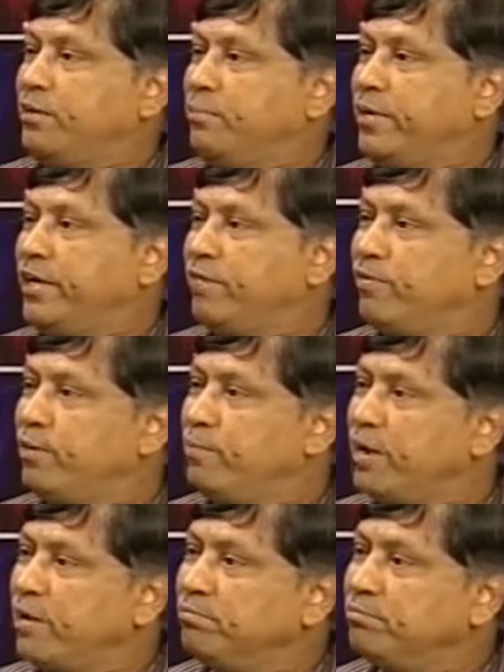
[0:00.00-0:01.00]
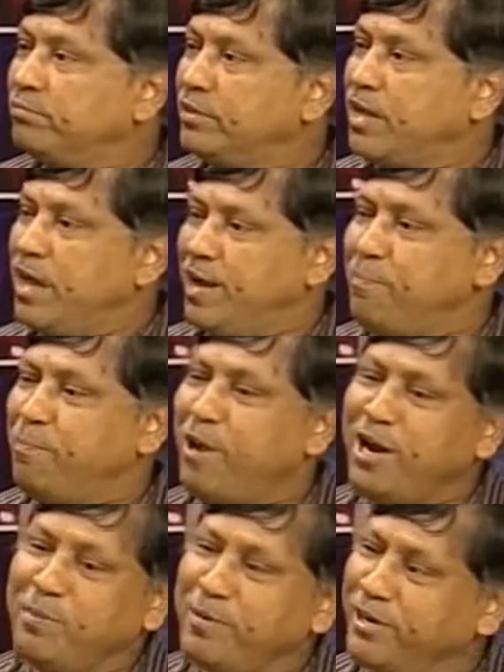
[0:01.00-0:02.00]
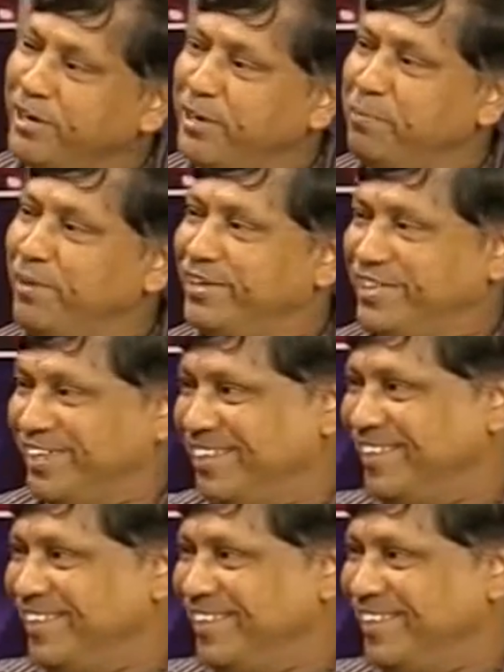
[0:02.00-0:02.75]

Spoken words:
meeting will become a parliamentary debate.